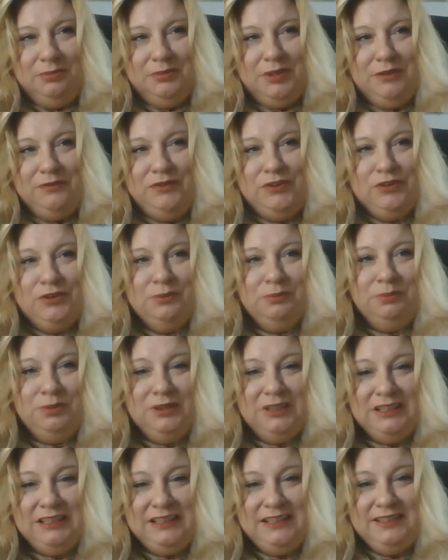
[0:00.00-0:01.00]
If you can
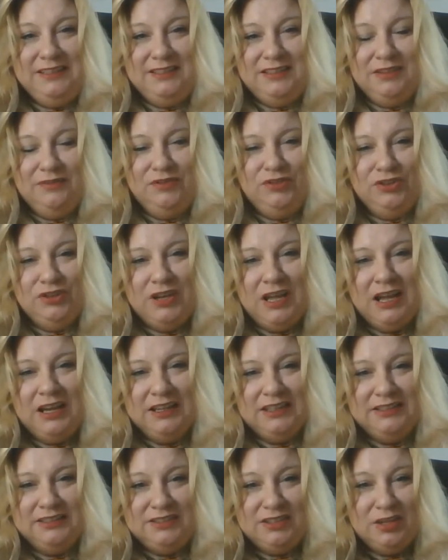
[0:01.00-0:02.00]
please, if you're
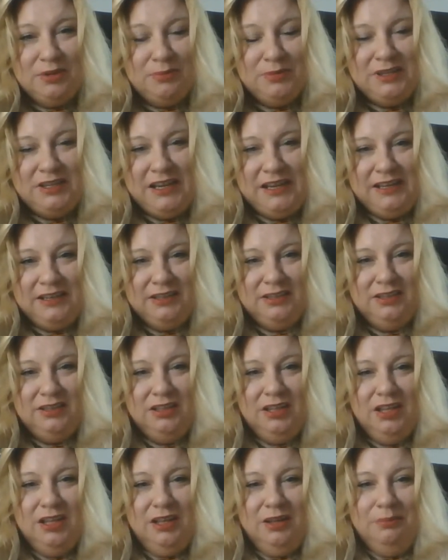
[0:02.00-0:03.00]
not intimidated
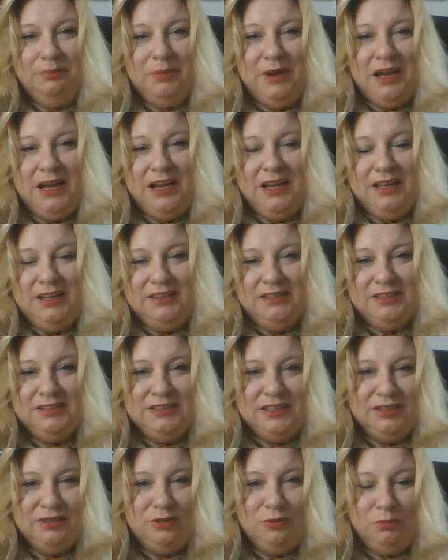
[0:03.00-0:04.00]
by the
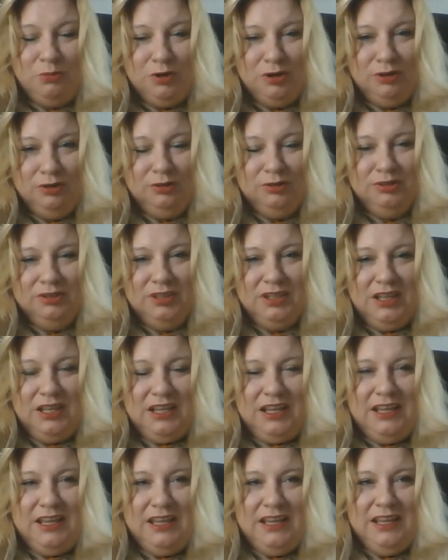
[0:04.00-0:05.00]
dental world
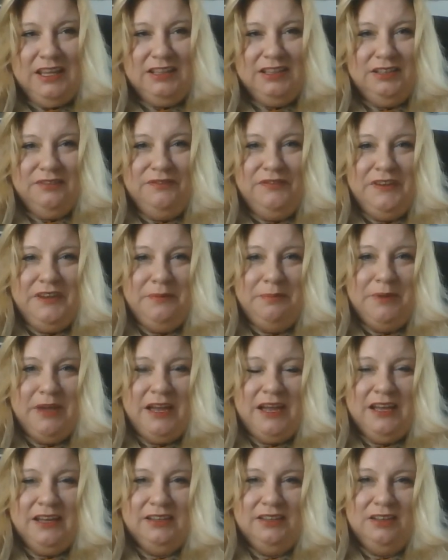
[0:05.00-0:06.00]
and the
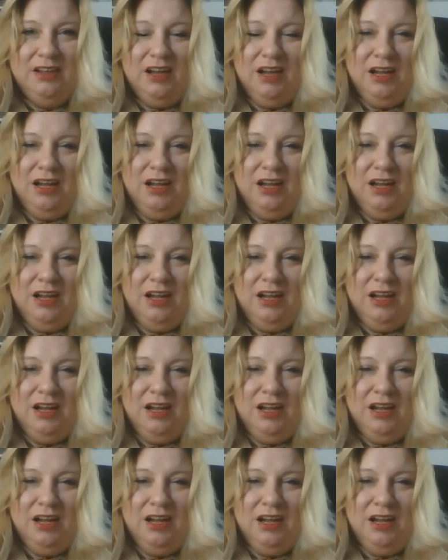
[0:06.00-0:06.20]
feedback,